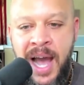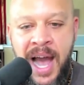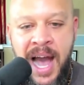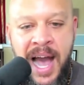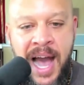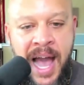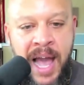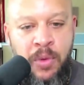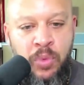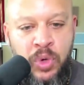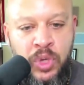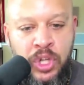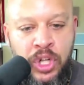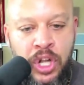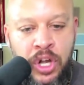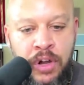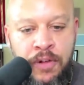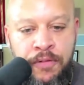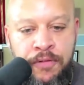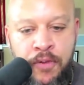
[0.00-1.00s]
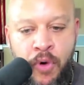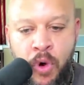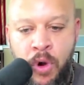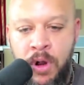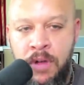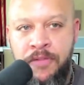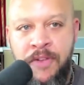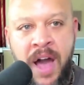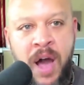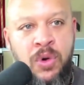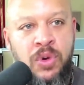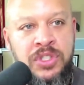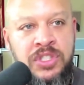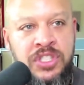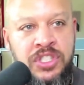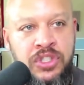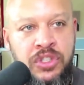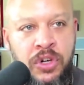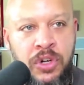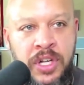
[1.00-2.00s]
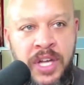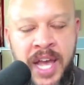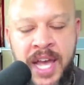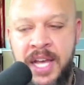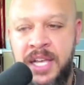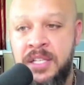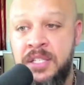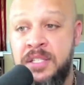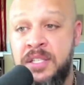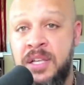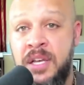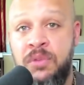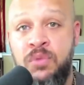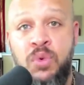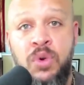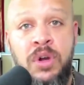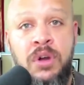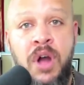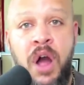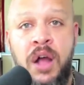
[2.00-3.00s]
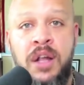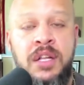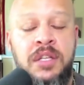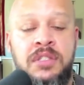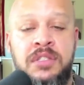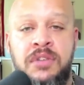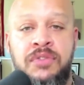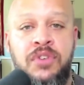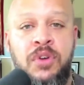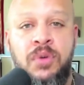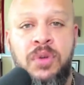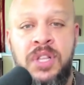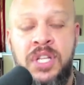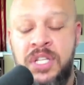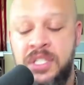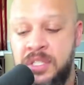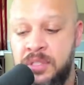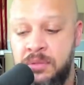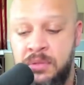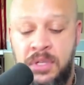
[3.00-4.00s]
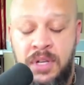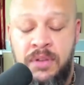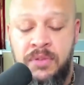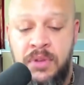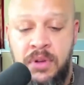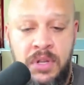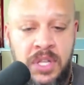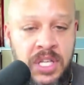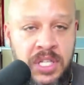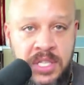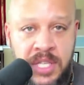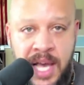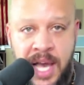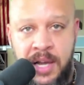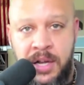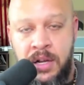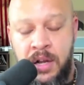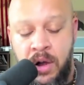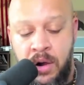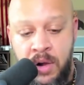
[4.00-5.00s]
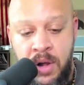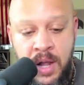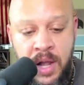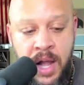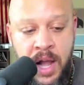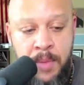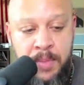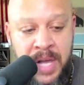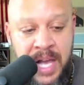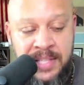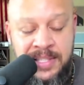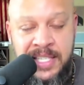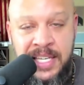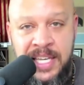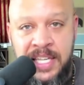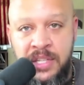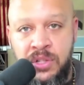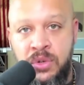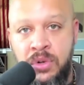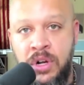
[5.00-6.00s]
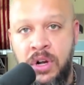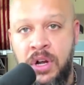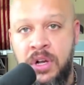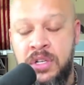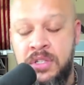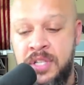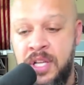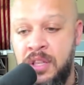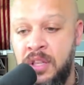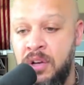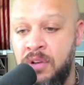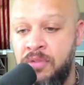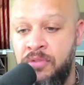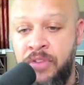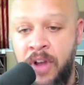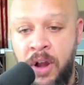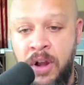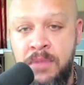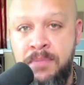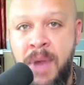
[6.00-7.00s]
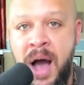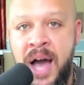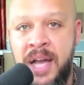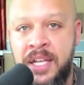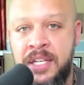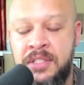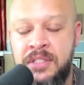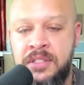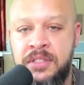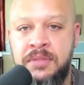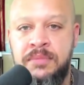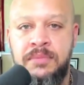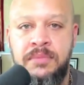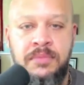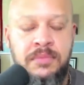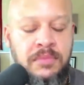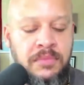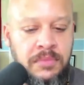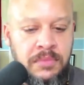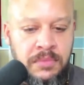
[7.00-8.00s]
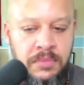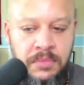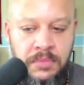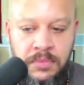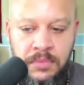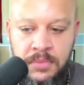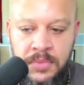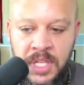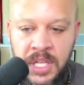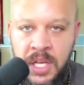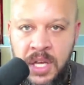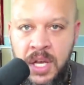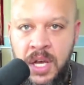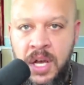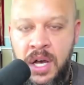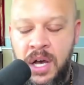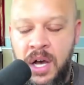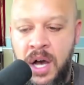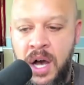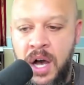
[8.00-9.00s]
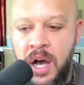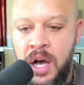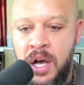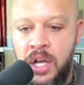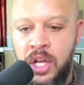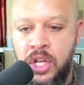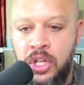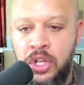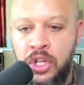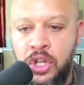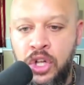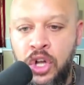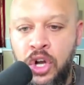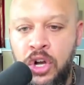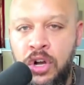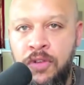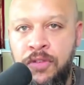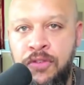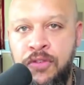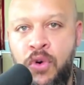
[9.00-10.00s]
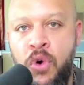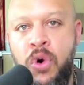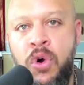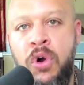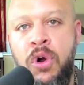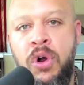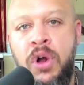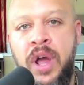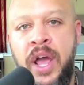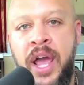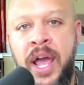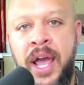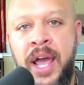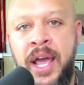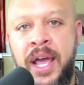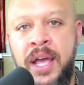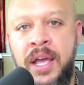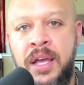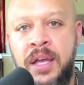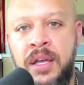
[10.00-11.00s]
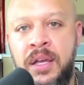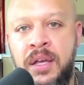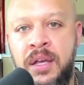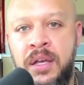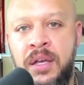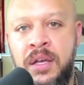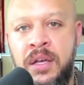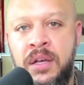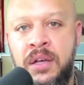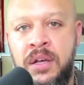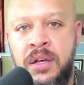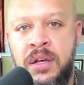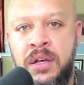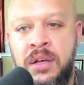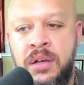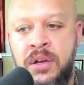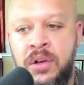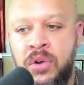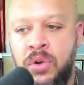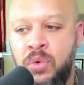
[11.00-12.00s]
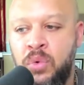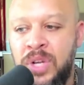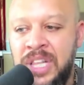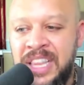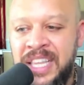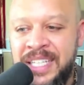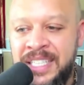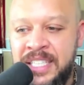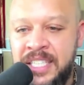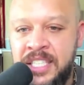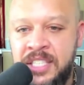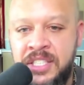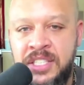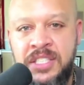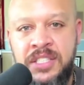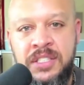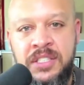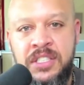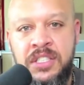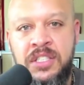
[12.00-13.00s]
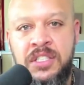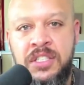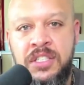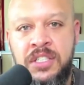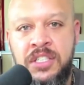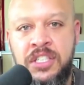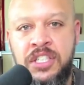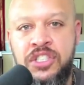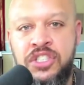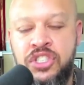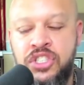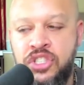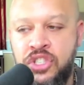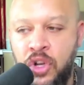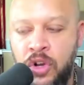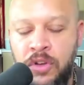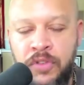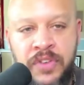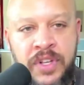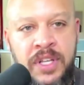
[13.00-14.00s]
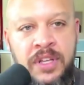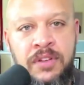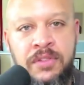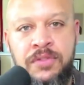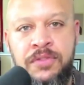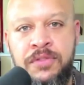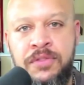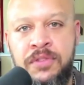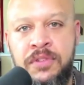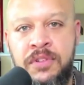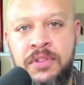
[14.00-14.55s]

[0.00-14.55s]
I would look for if I was in your case, regardless of your religion, whatever your religion, I don't know. I mean, I see Hindu girls that look very modest. Uh, look for a religious, conservative